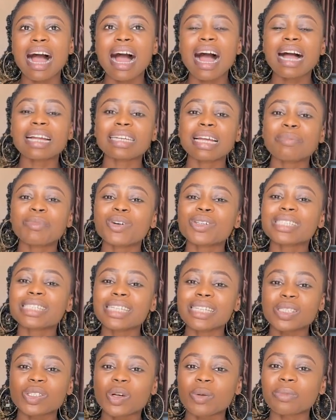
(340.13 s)
And I must
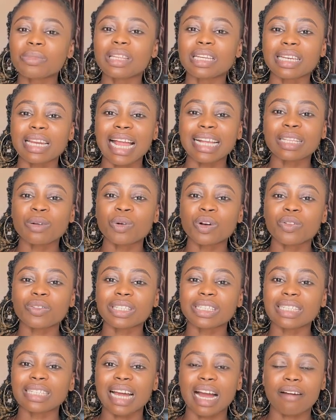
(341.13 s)
say something. I think one of
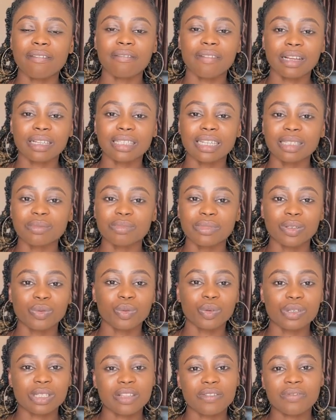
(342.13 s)
the things that affected me
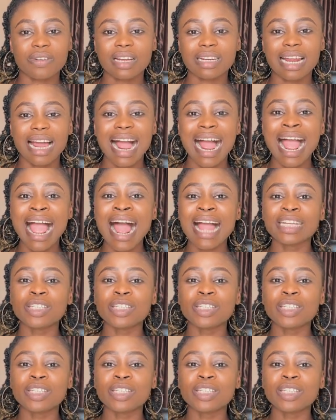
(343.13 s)
was the fact that I